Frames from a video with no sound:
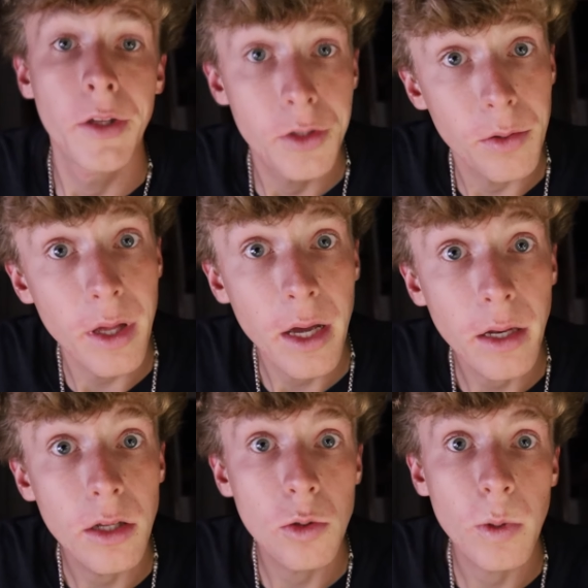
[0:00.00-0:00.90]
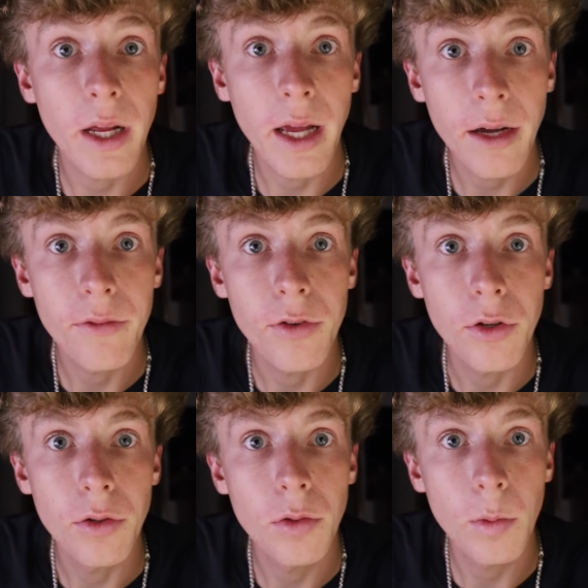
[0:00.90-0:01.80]
So that is what I have for
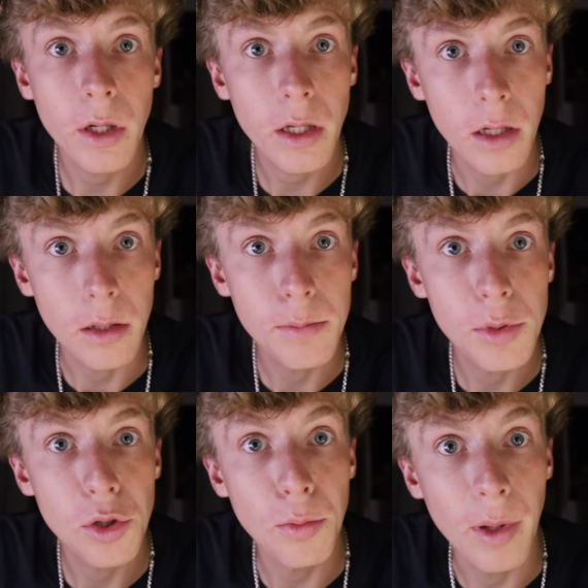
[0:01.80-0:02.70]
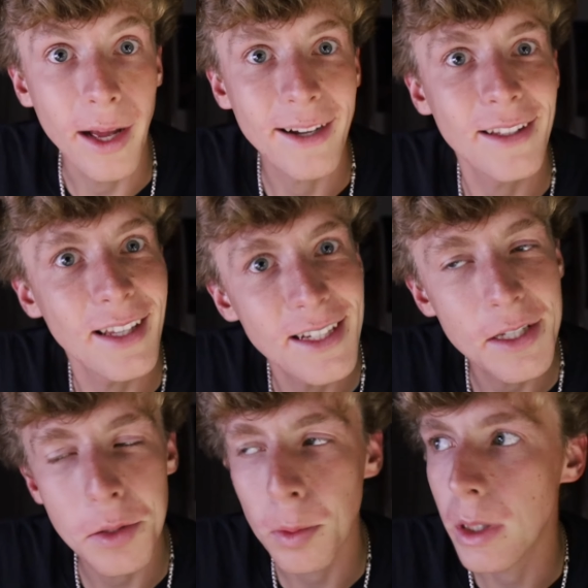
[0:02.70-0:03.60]
you when it comes to black
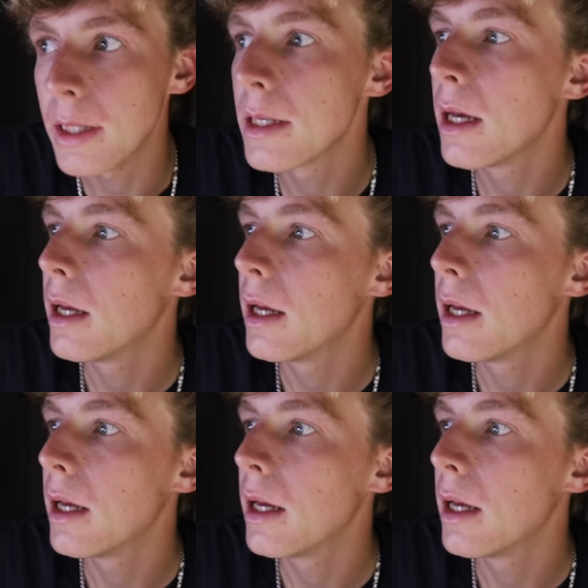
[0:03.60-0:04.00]
license plates.